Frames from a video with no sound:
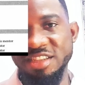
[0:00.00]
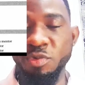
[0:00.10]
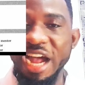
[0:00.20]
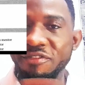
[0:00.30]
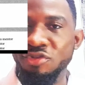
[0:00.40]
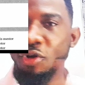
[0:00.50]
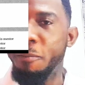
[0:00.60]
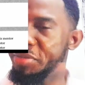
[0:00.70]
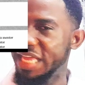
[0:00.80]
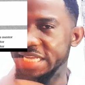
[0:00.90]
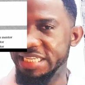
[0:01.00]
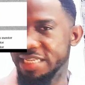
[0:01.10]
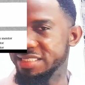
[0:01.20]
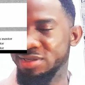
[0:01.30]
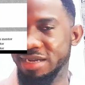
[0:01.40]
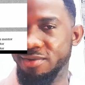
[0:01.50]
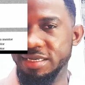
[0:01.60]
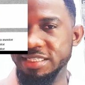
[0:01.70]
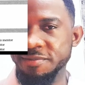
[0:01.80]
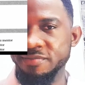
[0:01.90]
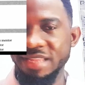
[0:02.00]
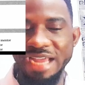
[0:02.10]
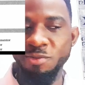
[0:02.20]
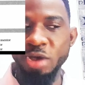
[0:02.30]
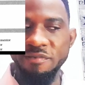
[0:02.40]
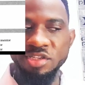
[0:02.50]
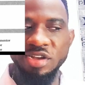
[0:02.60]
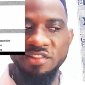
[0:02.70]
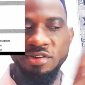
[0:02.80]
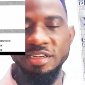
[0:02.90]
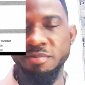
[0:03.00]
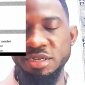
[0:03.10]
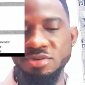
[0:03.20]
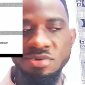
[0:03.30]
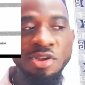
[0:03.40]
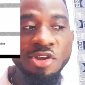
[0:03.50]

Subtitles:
So we have two complete ideas, in other words, and we have the transition in the middle.